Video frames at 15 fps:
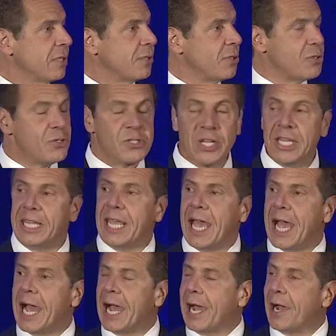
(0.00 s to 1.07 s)
to see
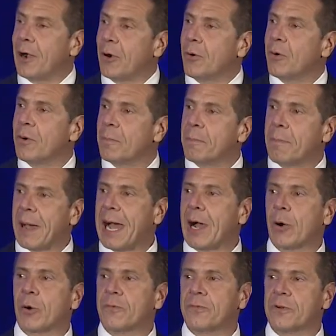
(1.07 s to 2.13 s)
how
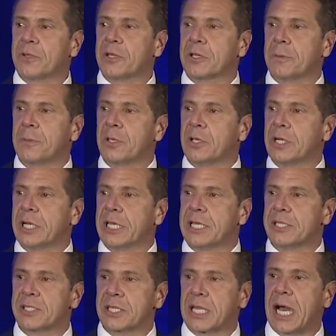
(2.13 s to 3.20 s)
powerful the community
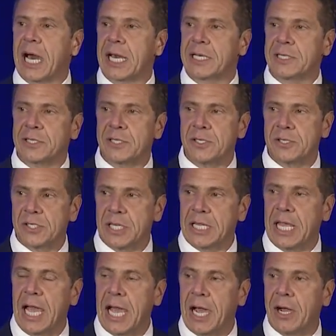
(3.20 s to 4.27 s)
has gotten, to see
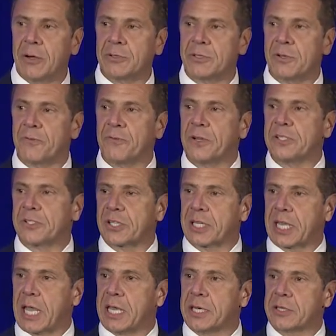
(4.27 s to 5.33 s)
how
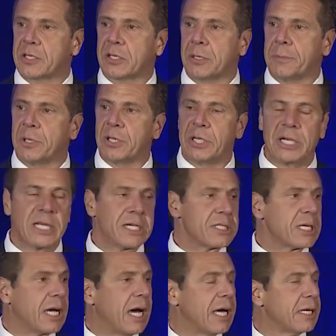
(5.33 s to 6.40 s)
sophisticated the community has
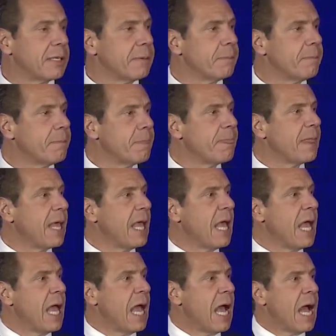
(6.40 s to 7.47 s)
gotten.
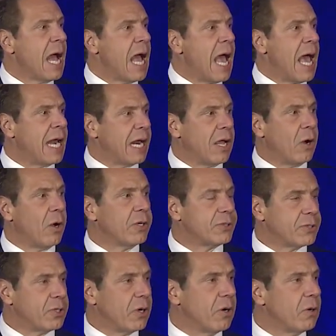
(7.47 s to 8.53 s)
And I
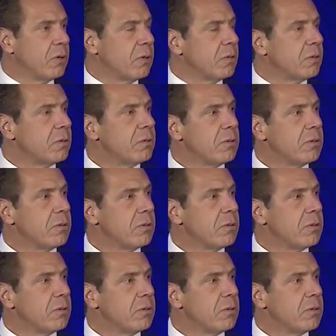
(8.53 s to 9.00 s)
also